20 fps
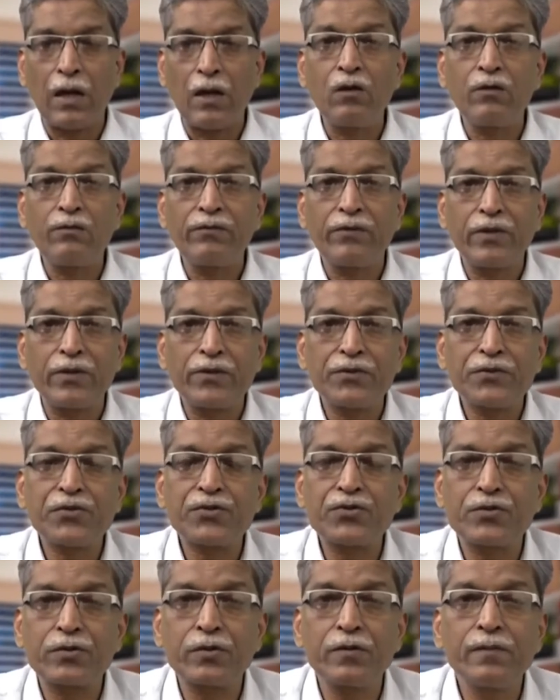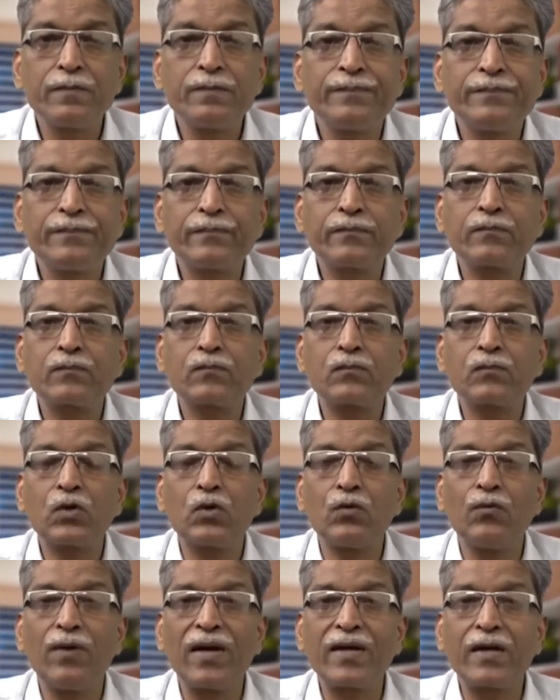Hello viewers,
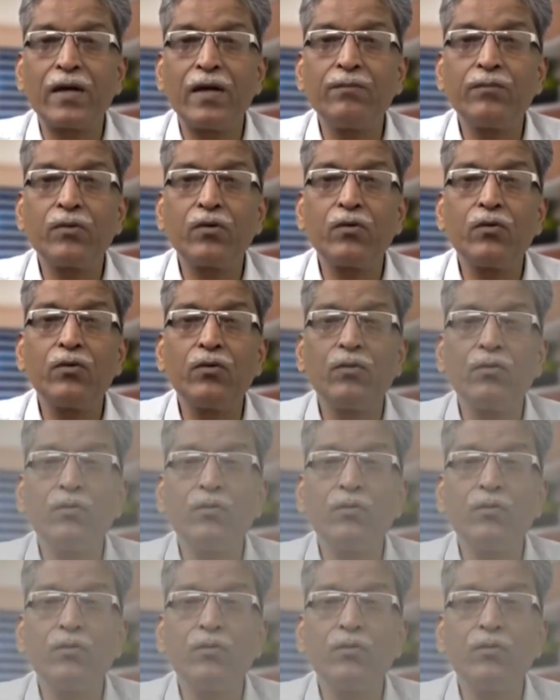welcome to